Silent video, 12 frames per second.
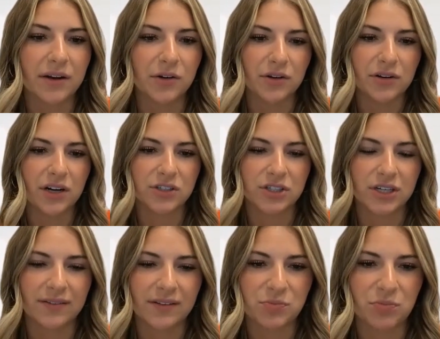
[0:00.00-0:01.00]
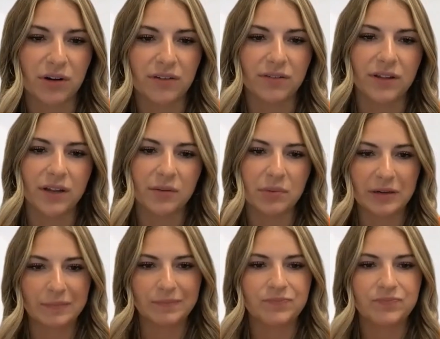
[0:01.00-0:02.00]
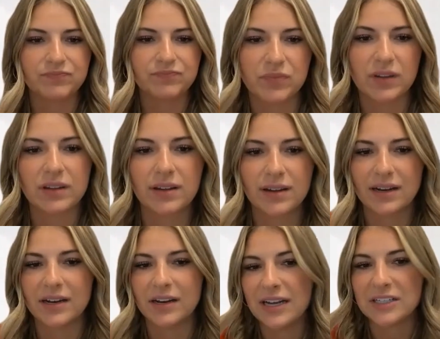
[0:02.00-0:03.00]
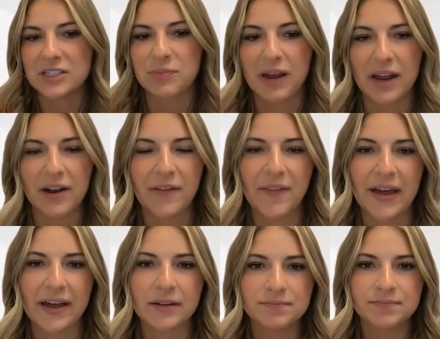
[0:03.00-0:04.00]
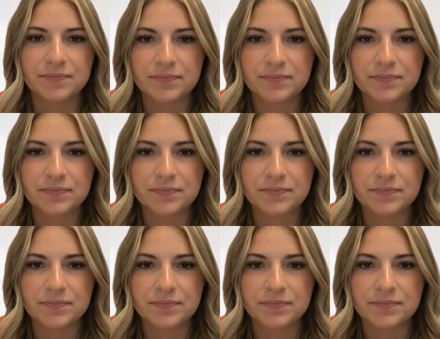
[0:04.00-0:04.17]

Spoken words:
I know you touched on this briefly, but can you expand on that?